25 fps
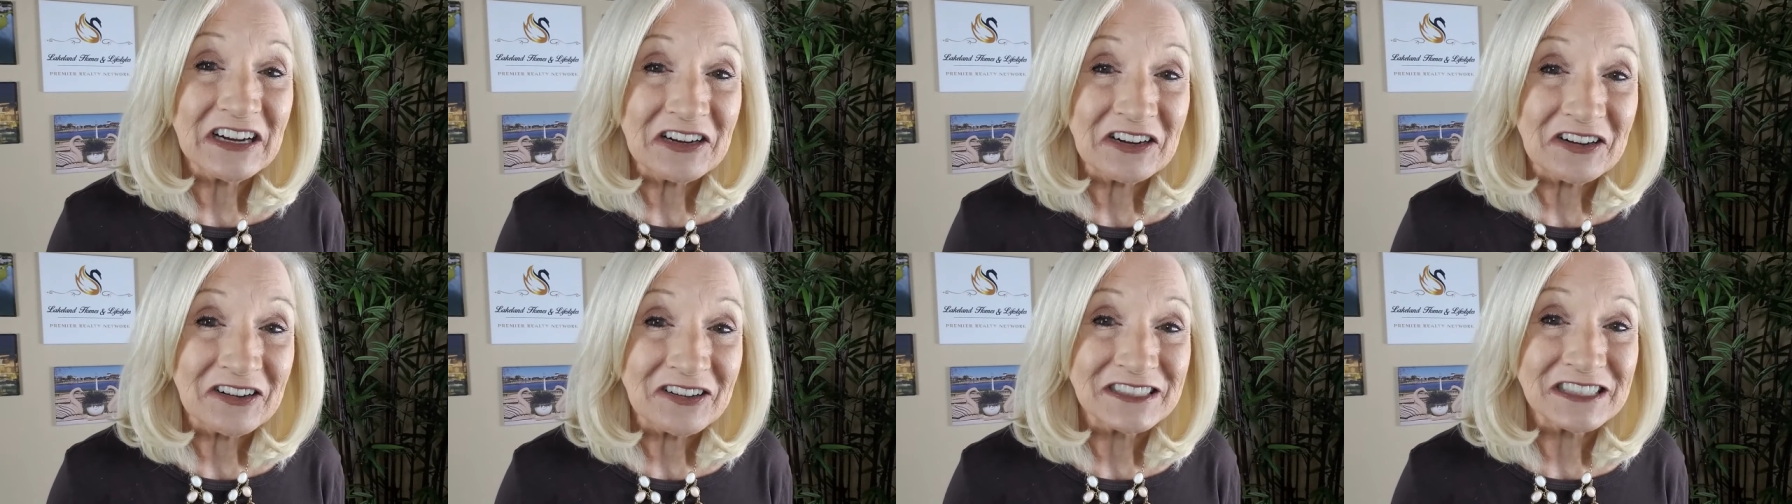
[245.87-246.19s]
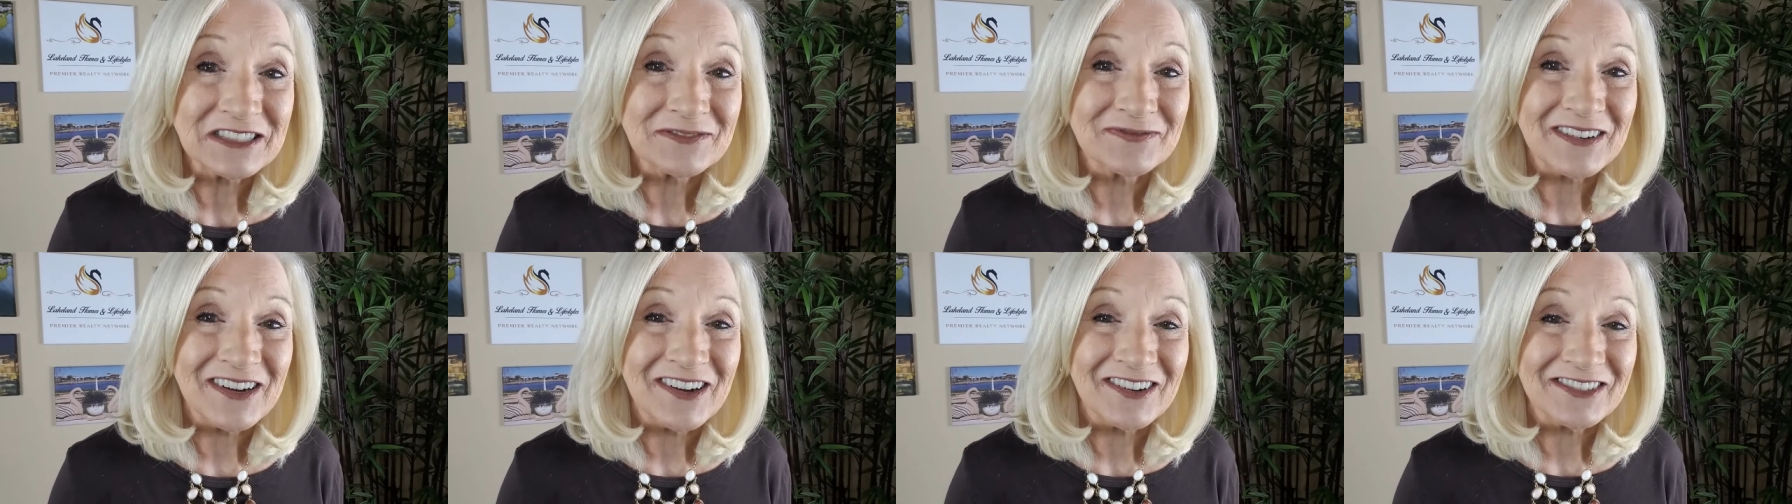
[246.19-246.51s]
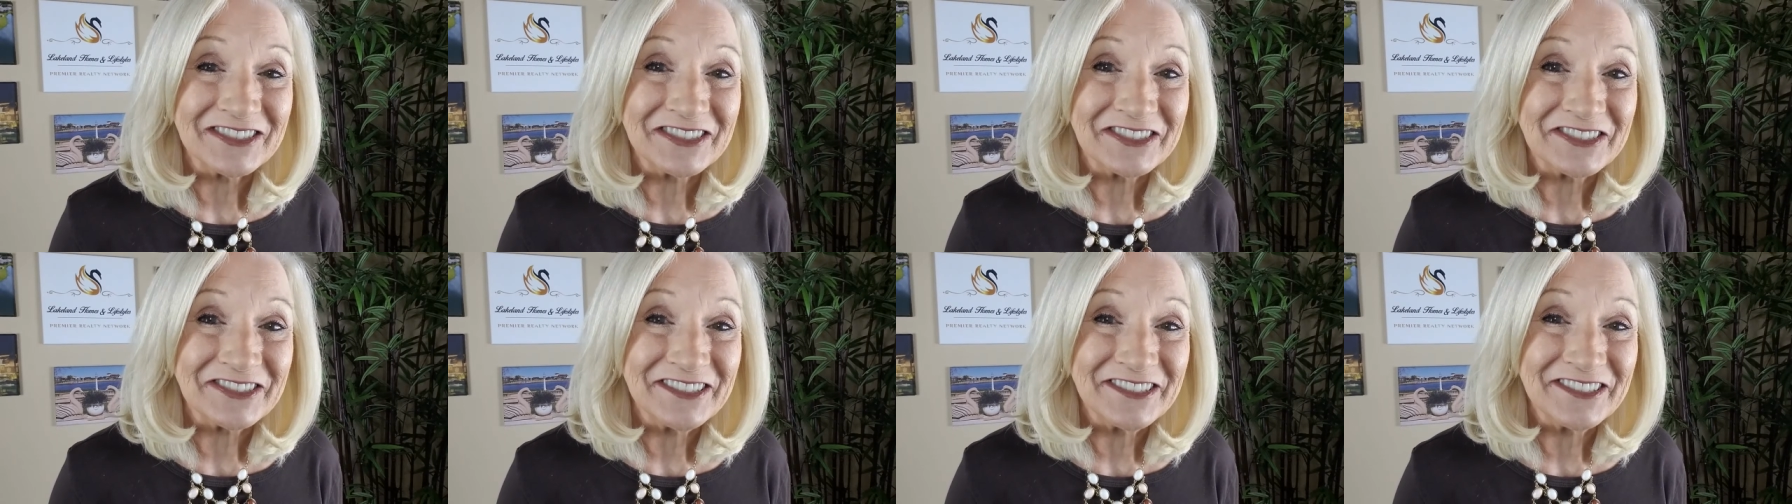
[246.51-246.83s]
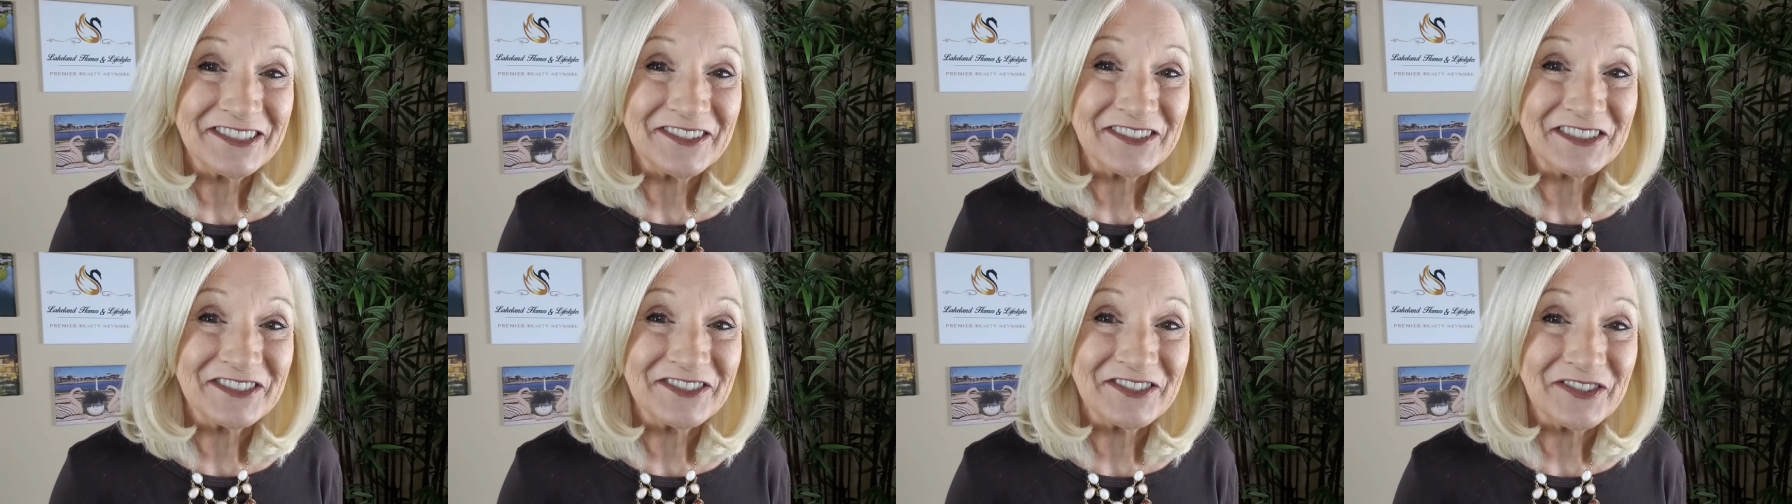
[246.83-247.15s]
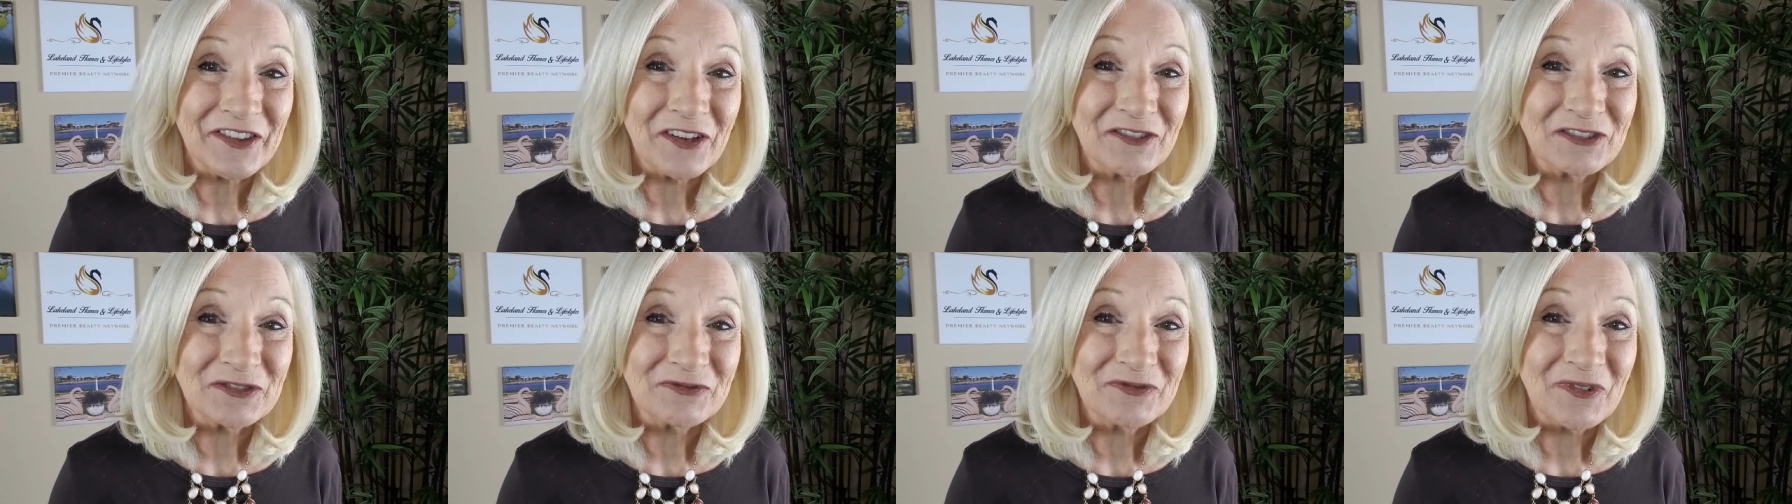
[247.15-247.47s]
awesome alternatives for
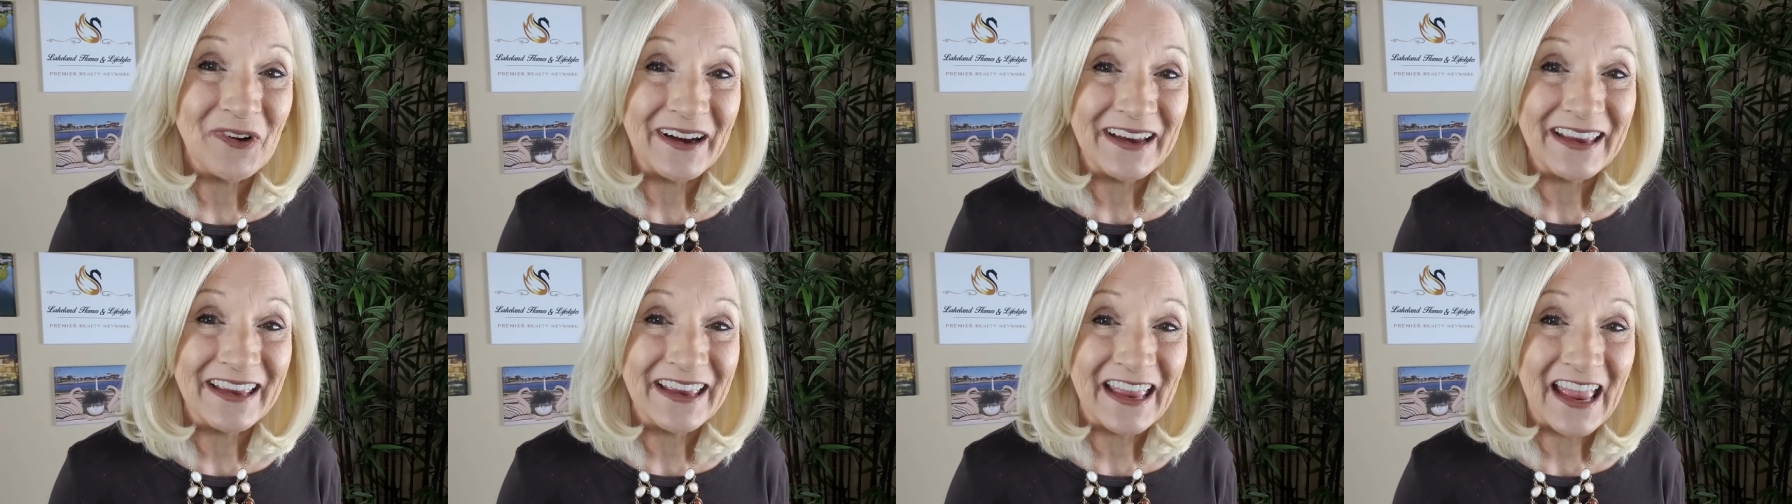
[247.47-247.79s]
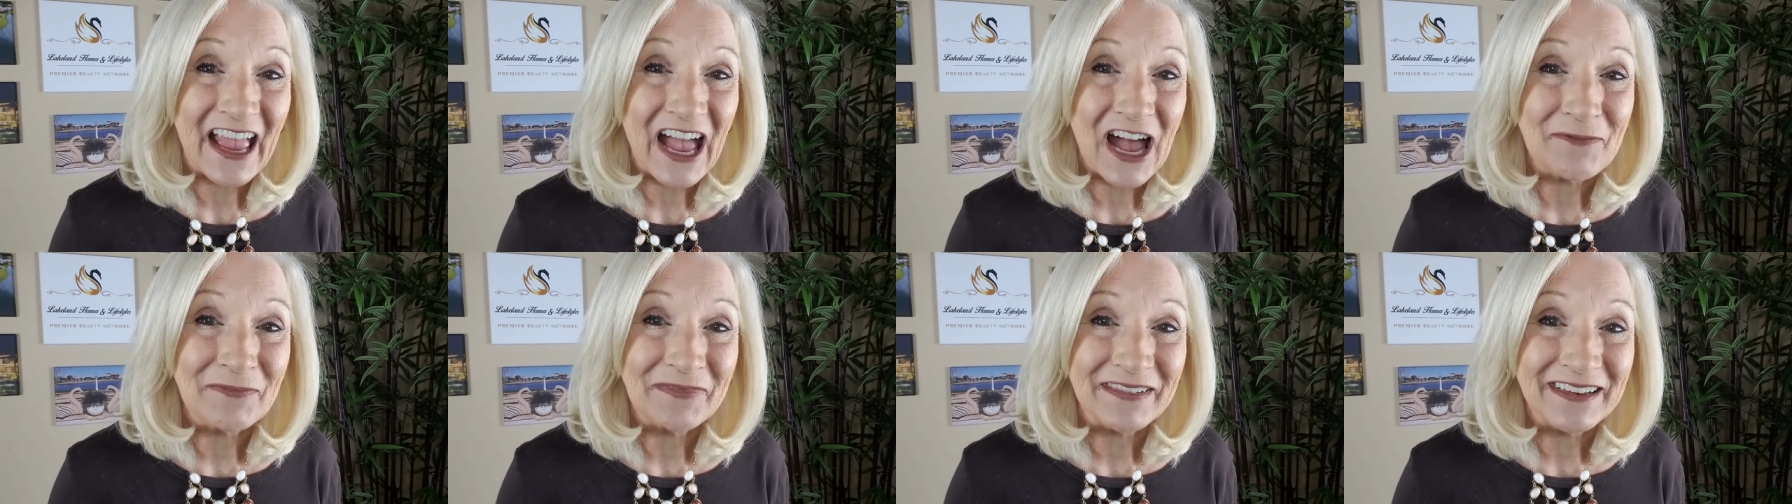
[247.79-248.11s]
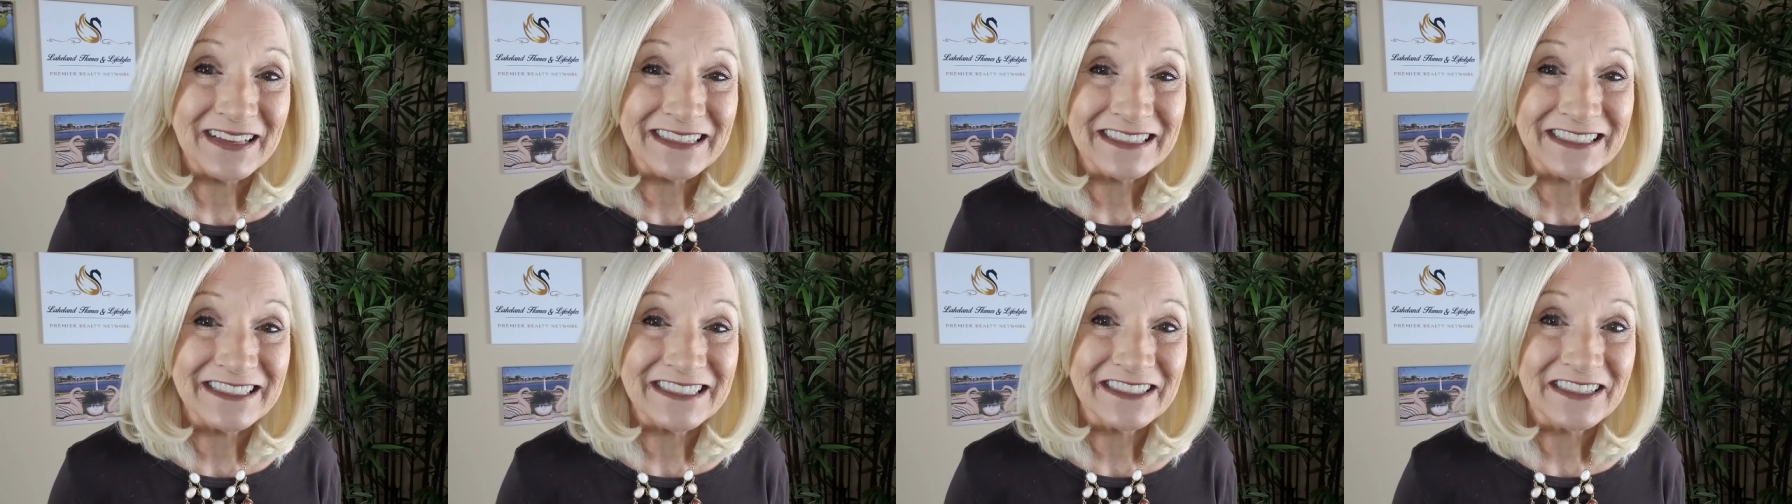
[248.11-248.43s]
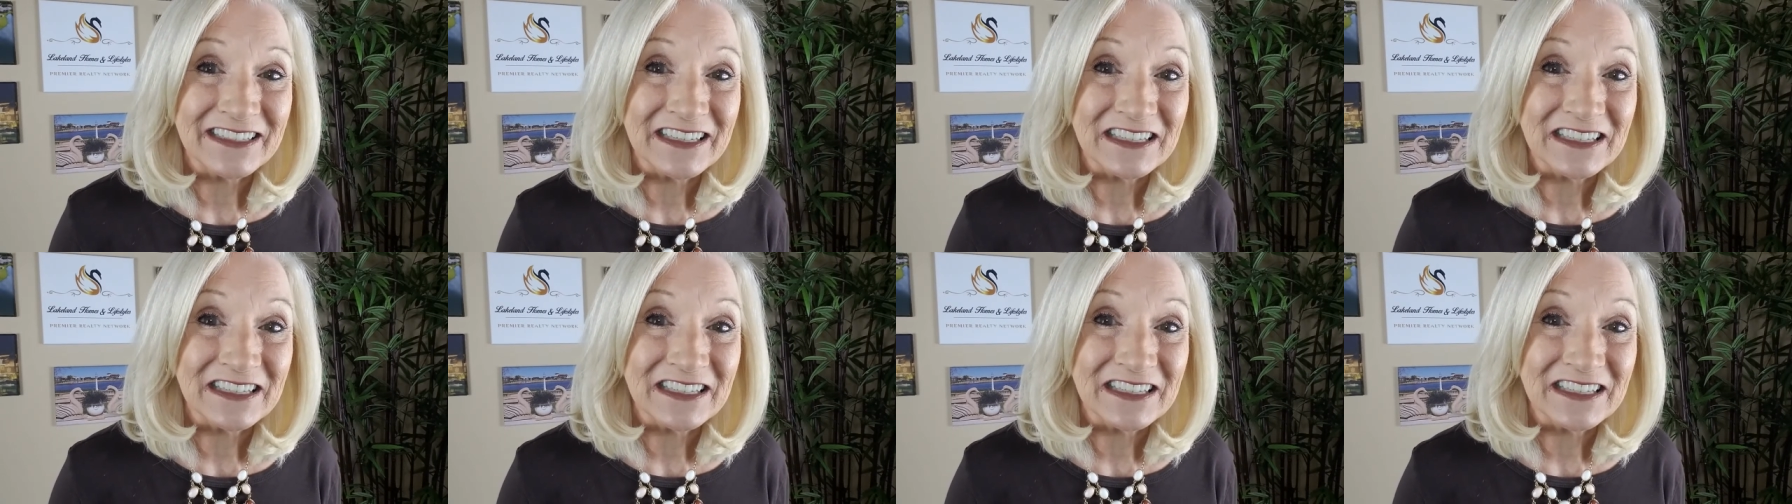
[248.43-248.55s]
those white cabinets.